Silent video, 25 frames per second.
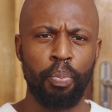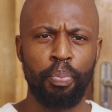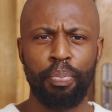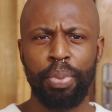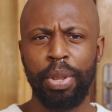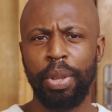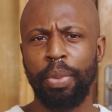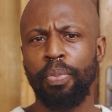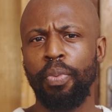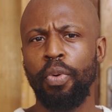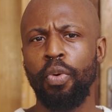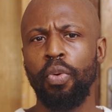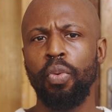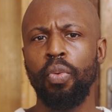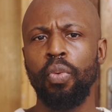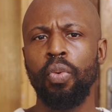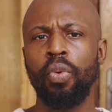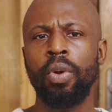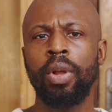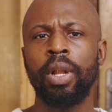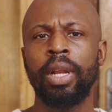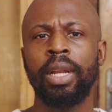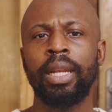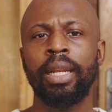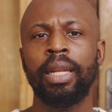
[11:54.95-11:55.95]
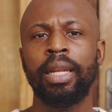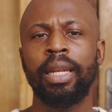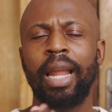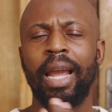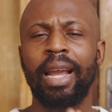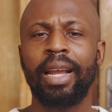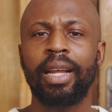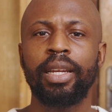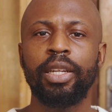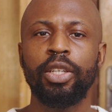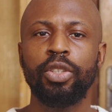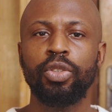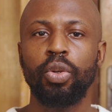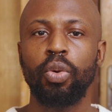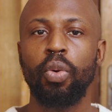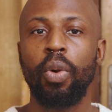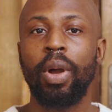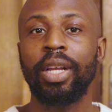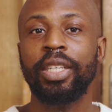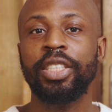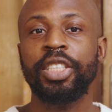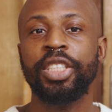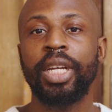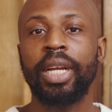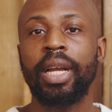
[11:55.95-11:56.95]
people likely to go
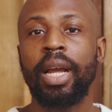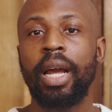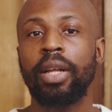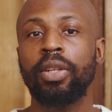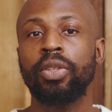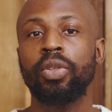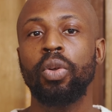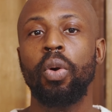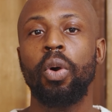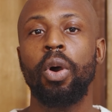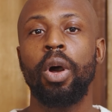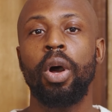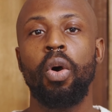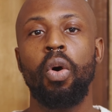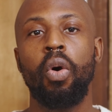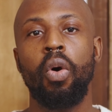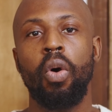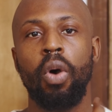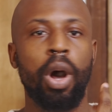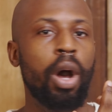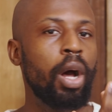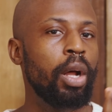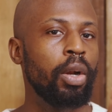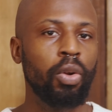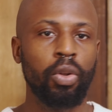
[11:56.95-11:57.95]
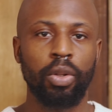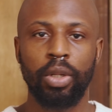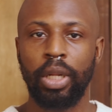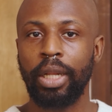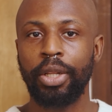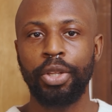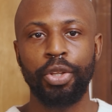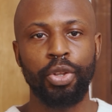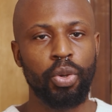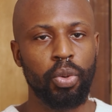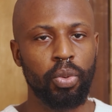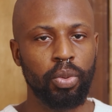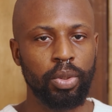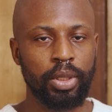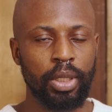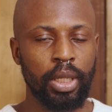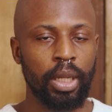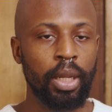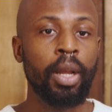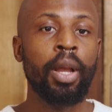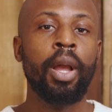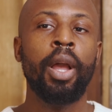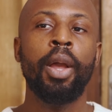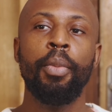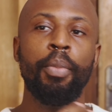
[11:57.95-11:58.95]
and check out another new
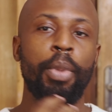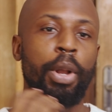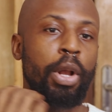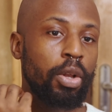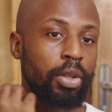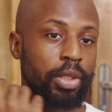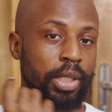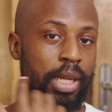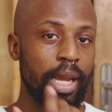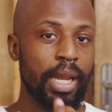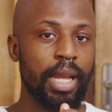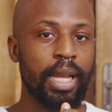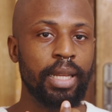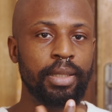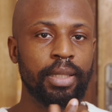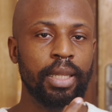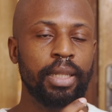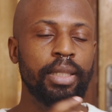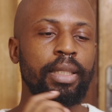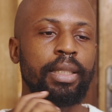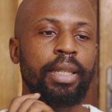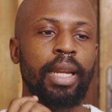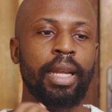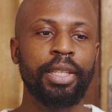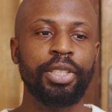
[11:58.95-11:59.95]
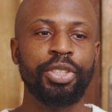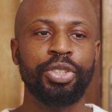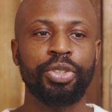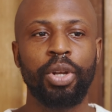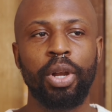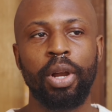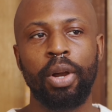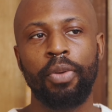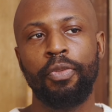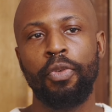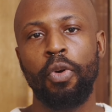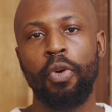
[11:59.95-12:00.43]
hotel. Because like I said, in Nigeria,